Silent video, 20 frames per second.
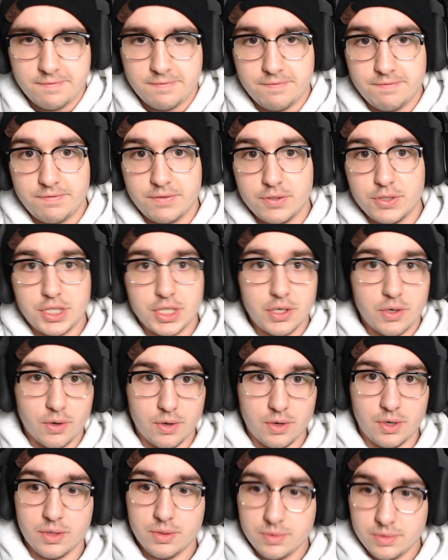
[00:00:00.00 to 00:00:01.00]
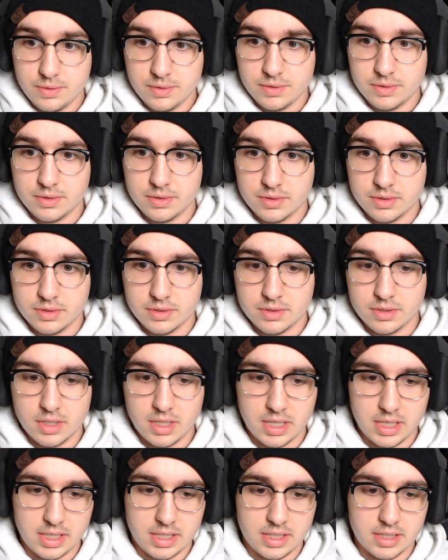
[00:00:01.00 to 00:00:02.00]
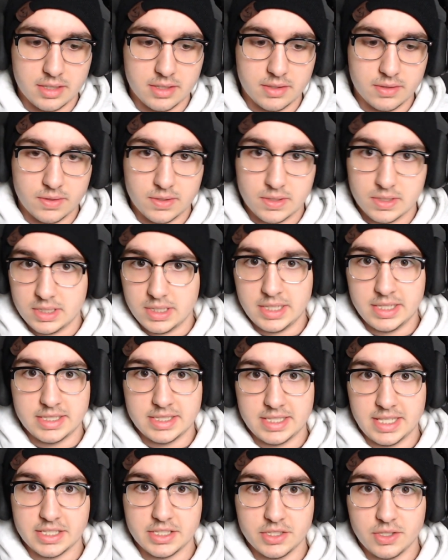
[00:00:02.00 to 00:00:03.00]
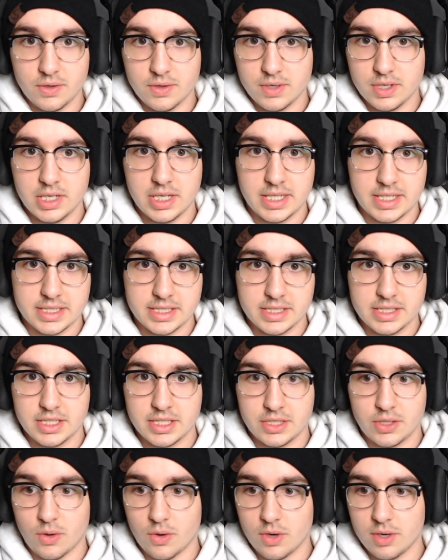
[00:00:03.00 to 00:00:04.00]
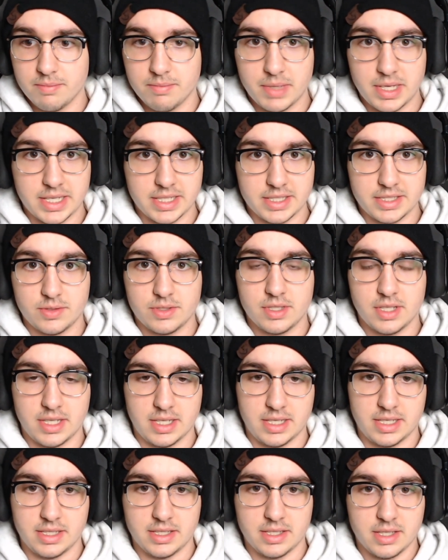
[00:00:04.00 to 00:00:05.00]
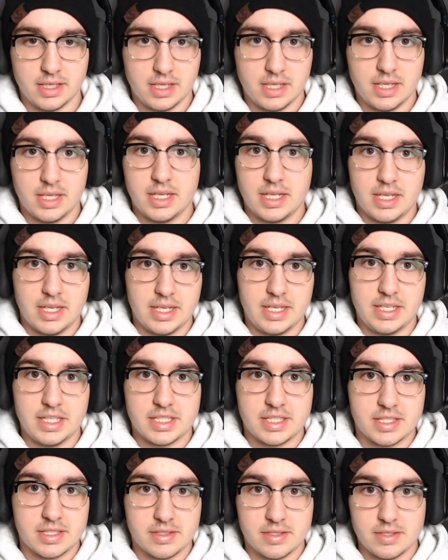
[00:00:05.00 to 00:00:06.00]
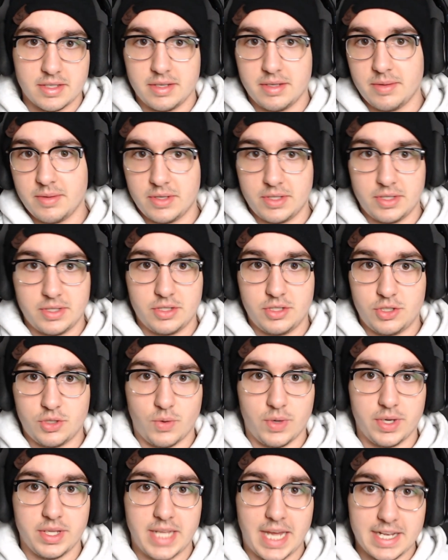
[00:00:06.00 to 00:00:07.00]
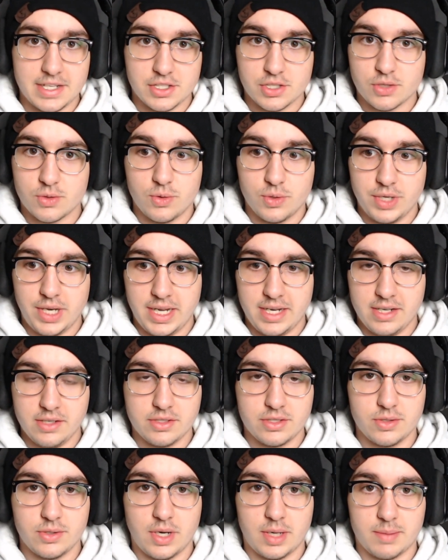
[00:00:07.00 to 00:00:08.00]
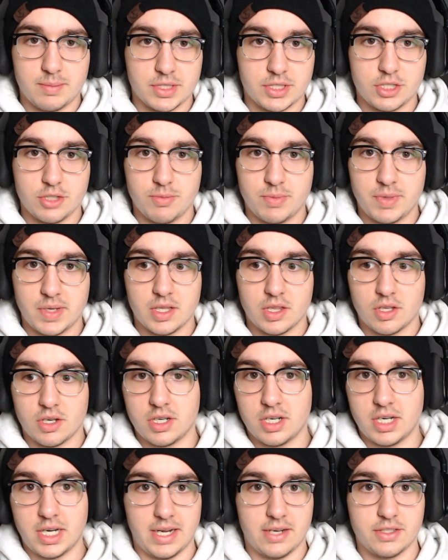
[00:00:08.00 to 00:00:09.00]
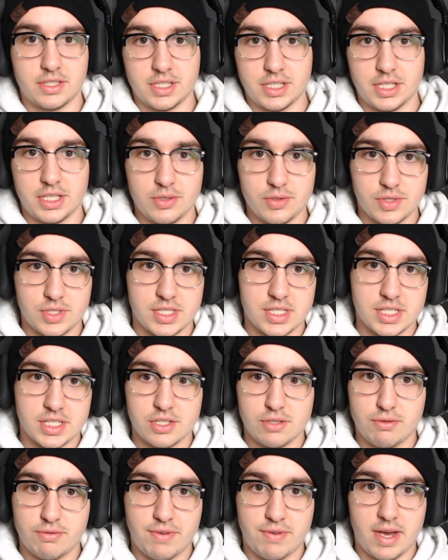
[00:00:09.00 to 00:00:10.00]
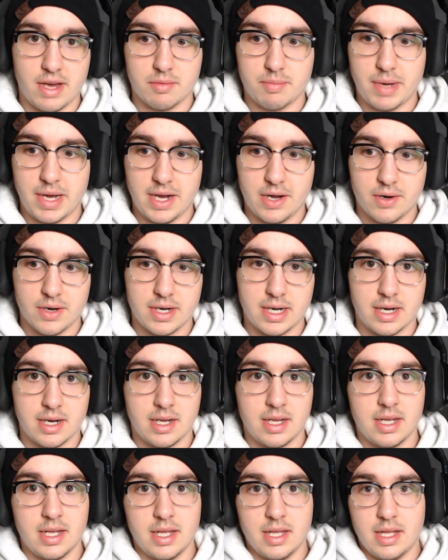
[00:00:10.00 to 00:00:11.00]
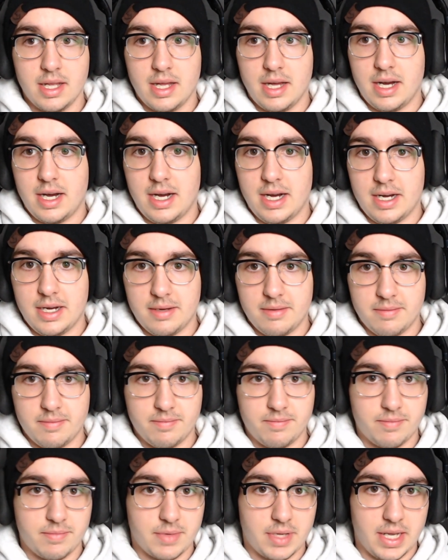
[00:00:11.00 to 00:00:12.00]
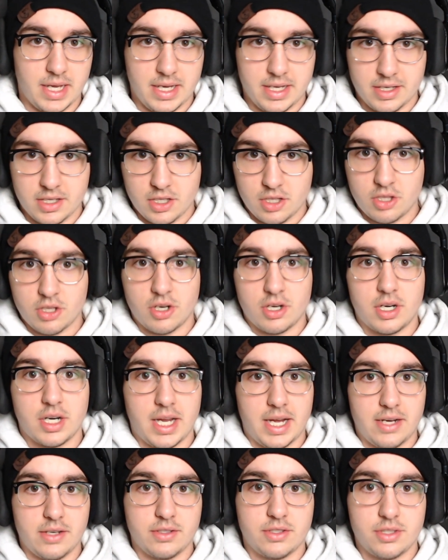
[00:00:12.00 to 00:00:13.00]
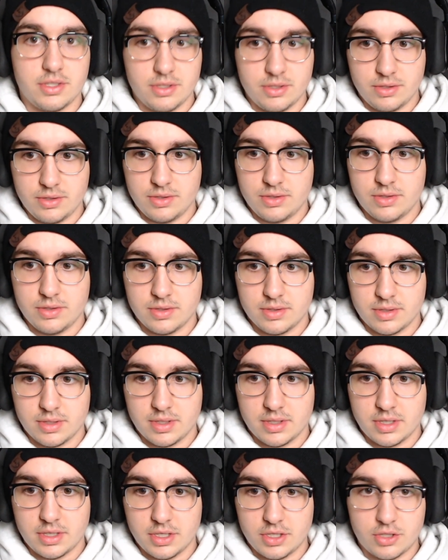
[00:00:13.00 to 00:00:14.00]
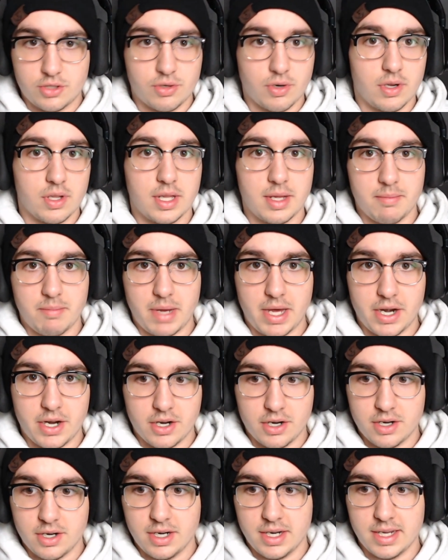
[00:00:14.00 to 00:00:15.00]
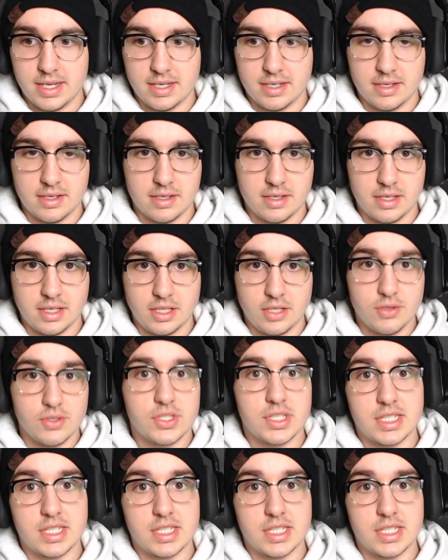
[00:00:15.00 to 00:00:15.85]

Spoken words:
Fushiguro is next door in a dorm because he's joined that school now to, I'm assuming, learn how to use this newfound power and learn how to control it better and use it to